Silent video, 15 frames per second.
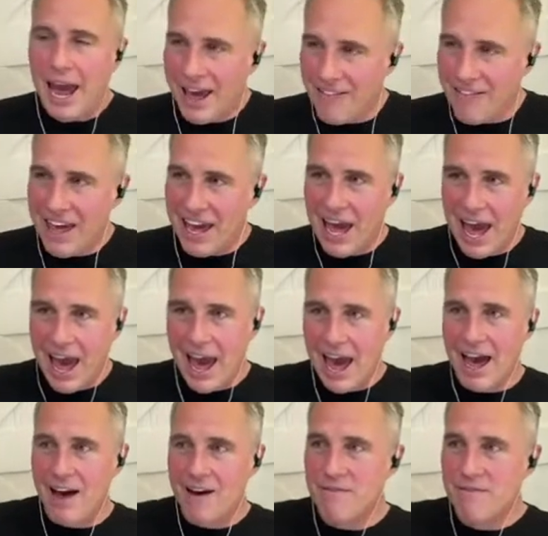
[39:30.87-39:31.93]
and they
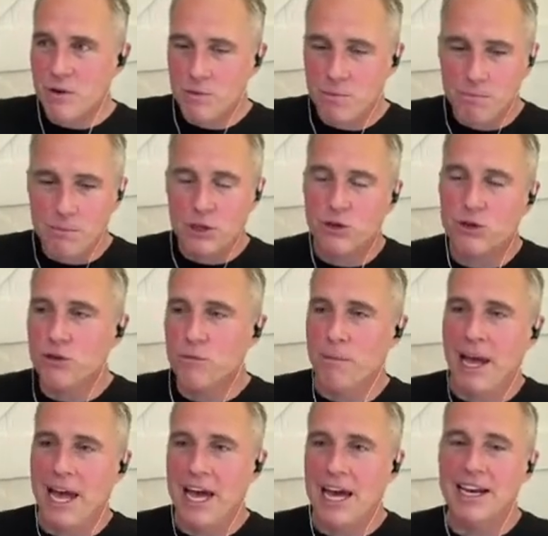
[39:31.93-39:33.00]
have Mr.
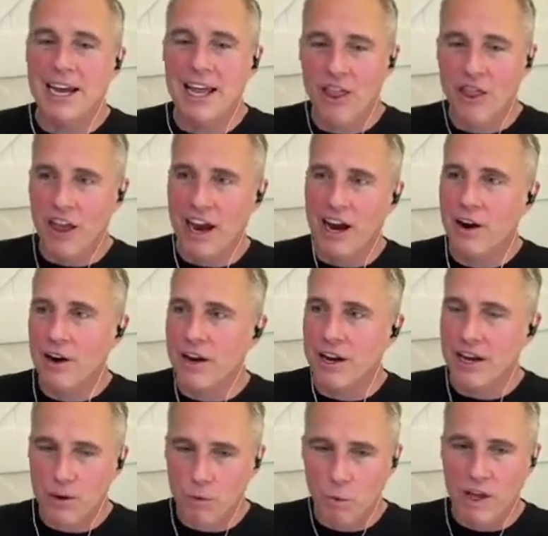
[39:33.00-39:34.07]
Mann
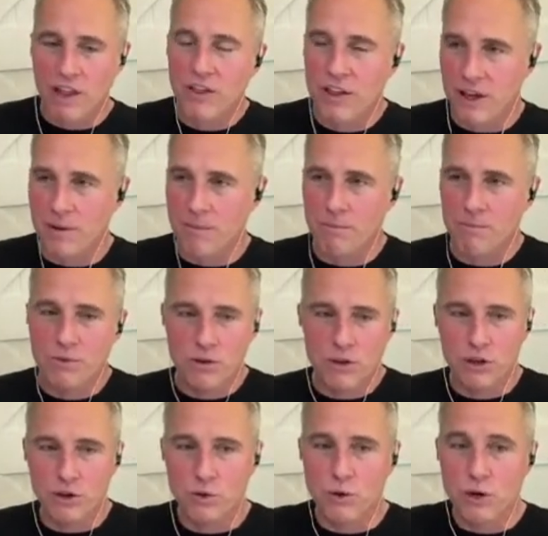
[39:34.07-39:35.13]
there with him
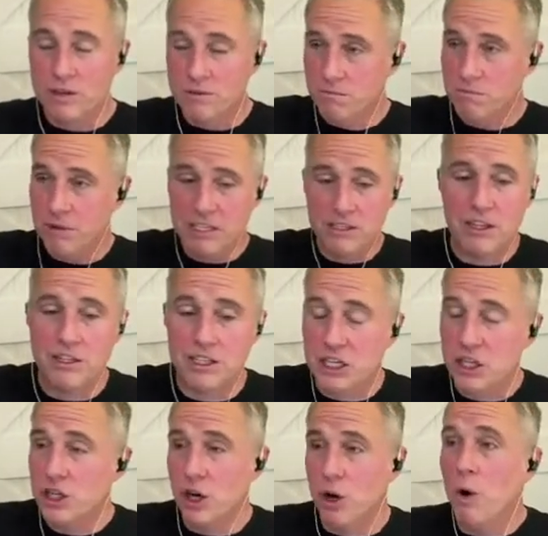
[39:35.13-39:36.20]
to
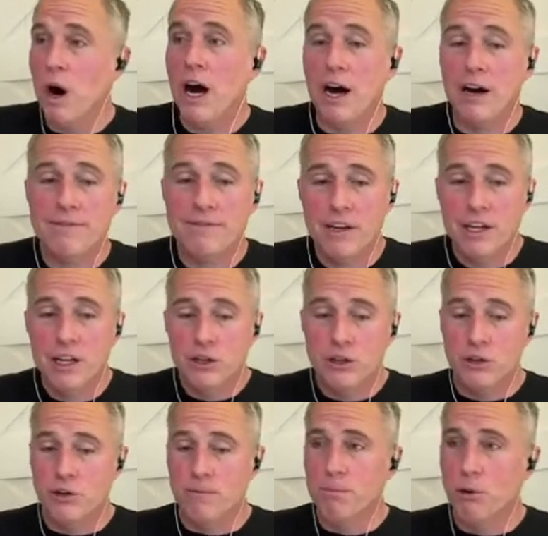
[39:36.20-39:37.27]
basically show off
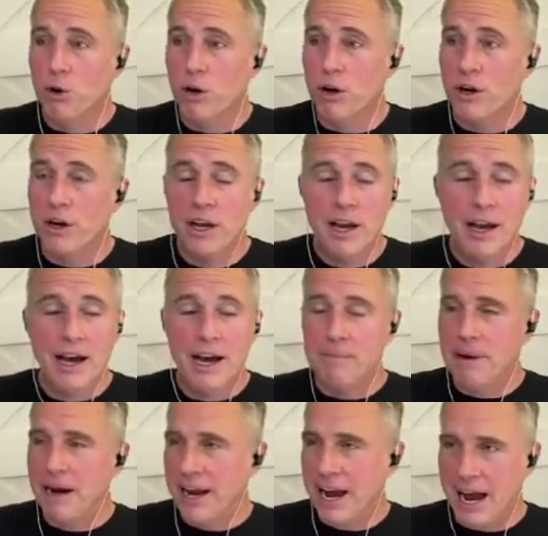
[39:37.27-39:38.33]
to the board
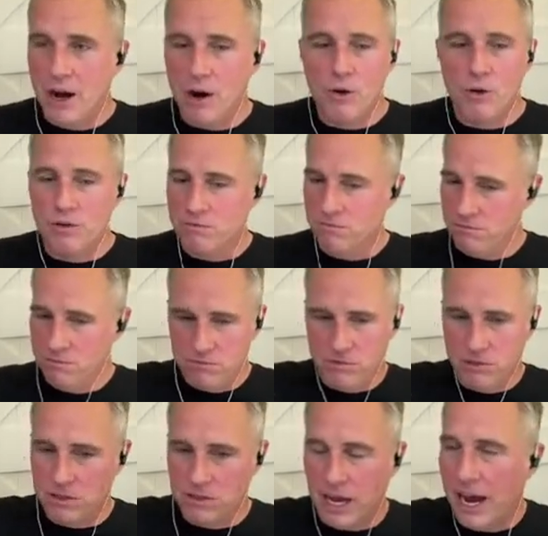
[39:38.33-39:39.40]
about how
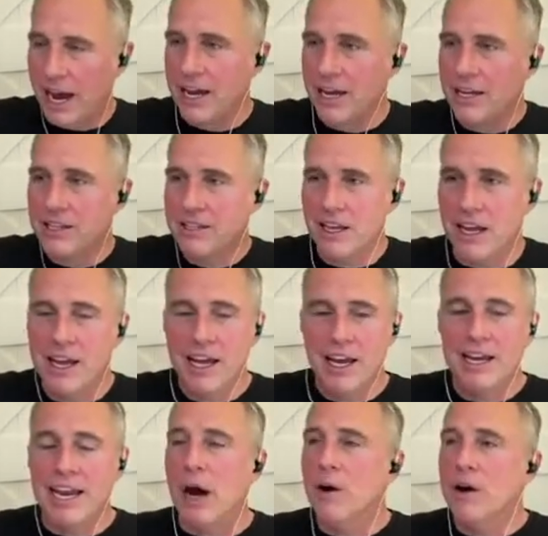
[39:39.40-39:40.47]
this guy. It's
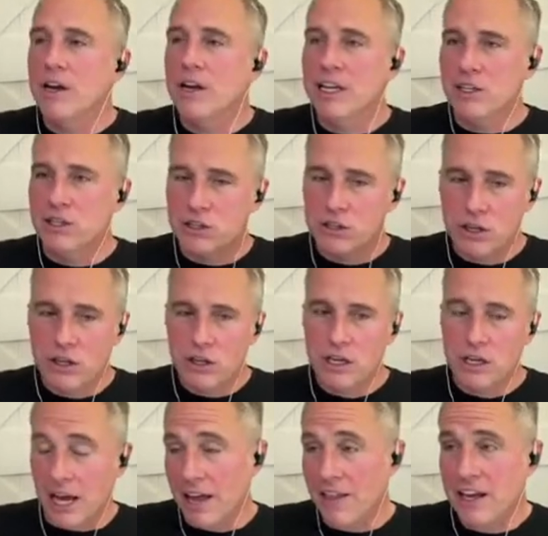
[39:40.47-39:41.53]
now he's.
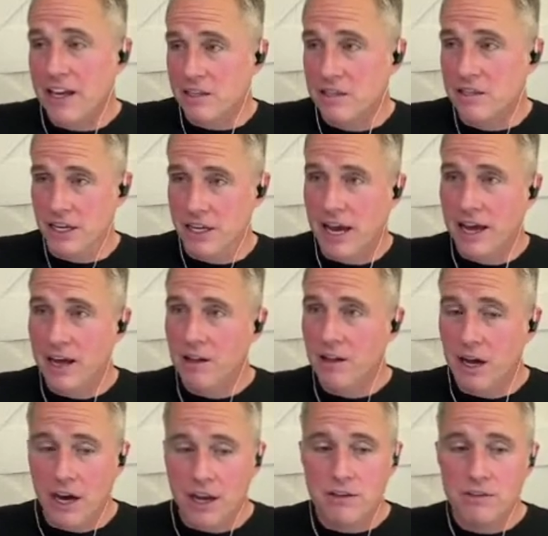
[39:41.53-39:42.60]
He, I think he's
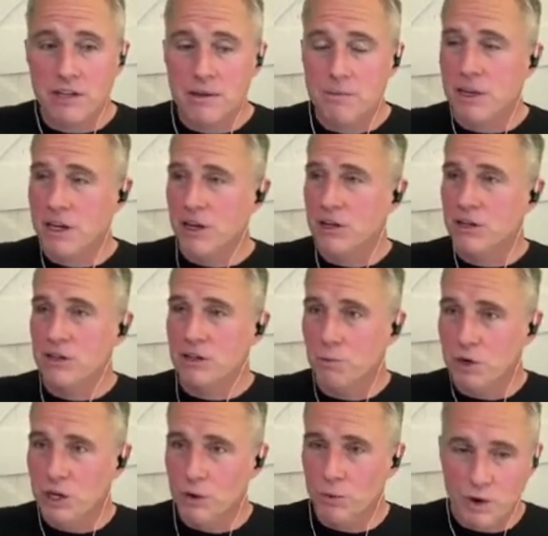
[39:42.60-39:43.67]
senile, honestly, because
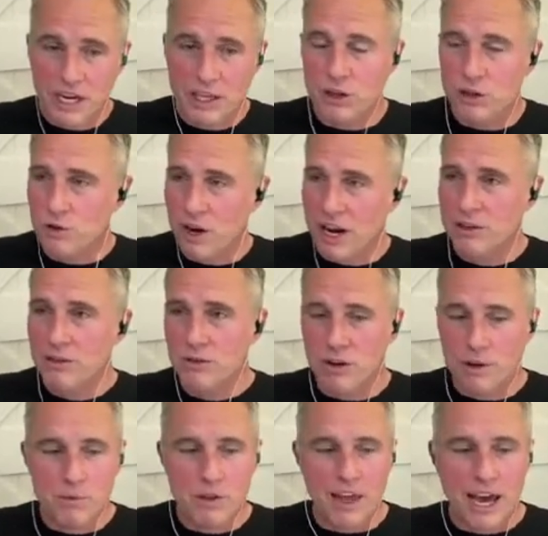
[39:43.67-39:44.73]
when you read the
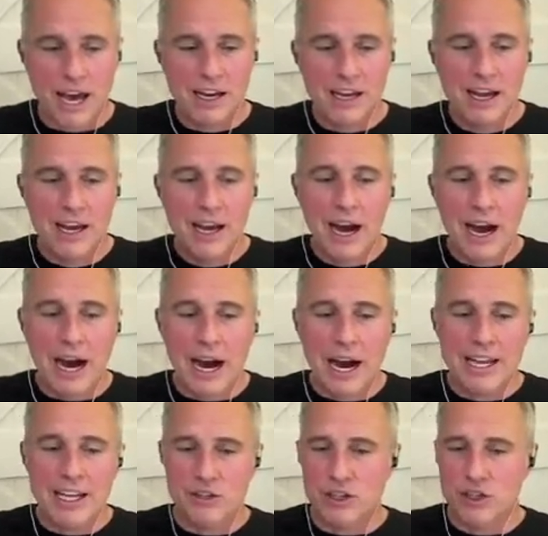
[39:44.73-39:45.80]
transcript of that,
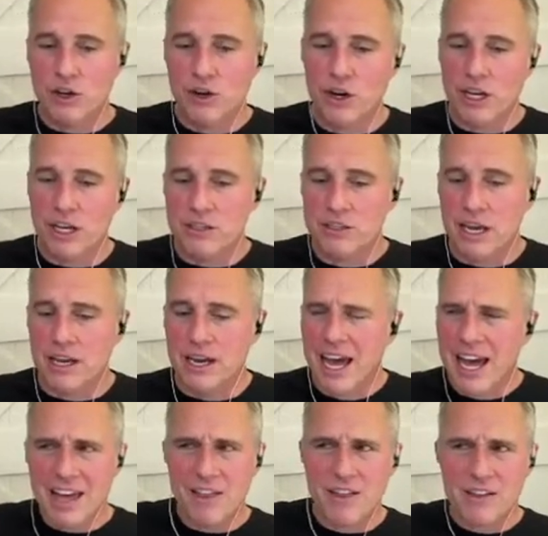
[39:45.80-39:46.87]
uh, his attorney is saying,
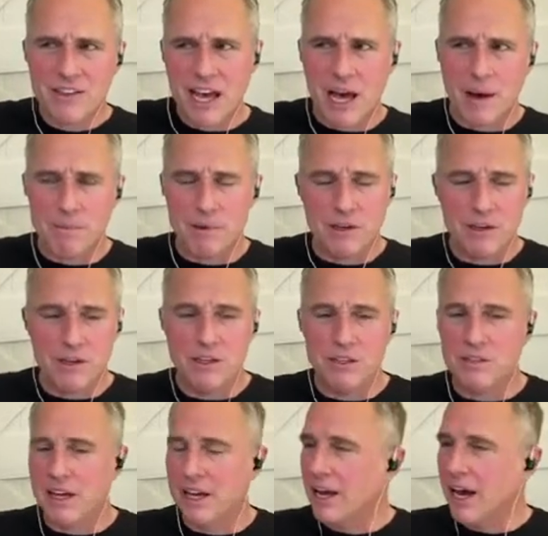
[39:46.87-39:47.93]
"Hey, this happened," and
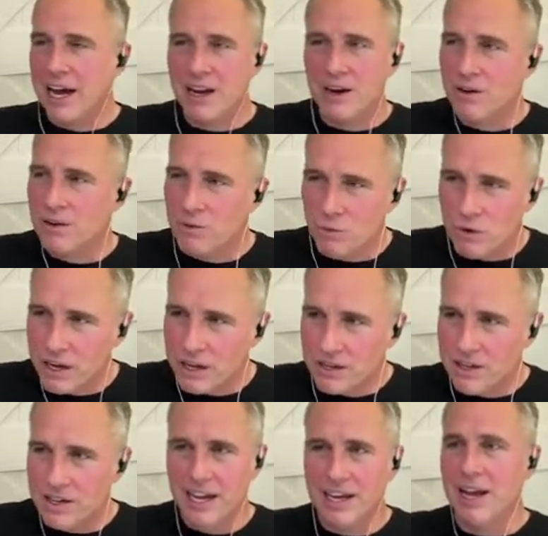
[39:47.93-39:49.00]
he's like, "I don't
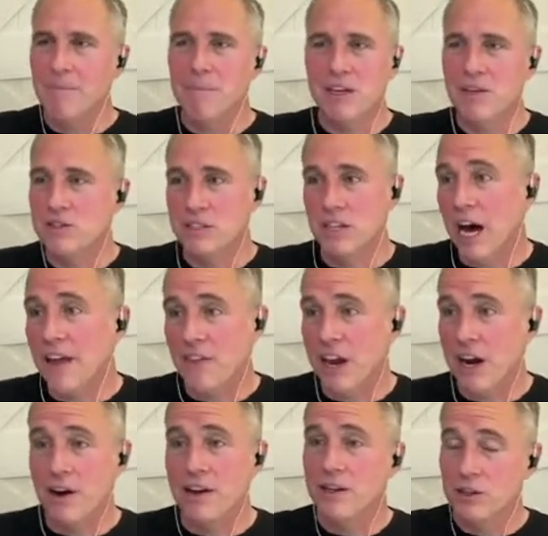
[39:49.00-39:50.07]
what?" And I mean, he's not
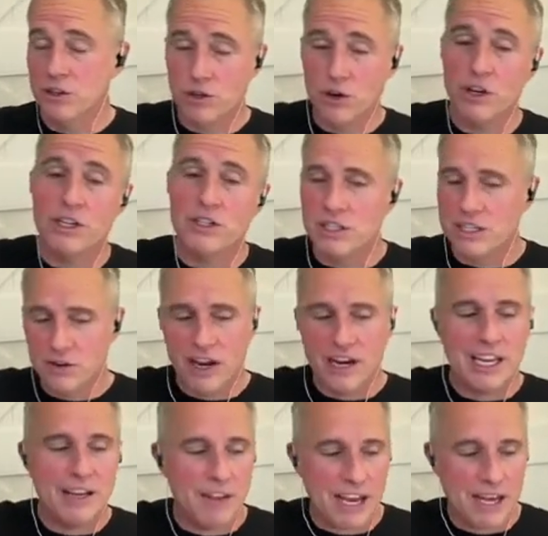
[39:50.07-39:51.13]
there, and the attorney's
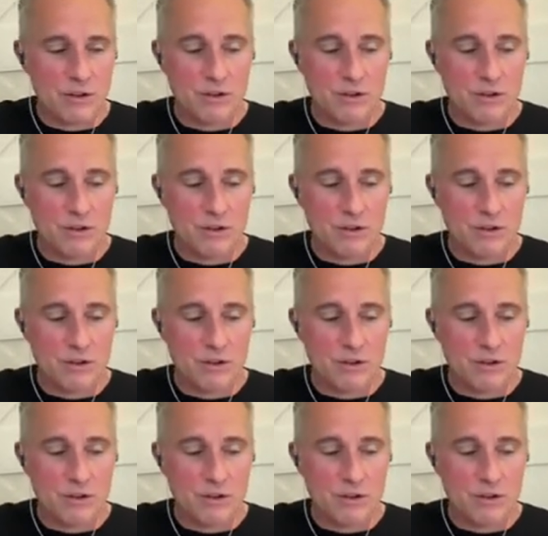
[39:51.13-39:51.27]
trying to give the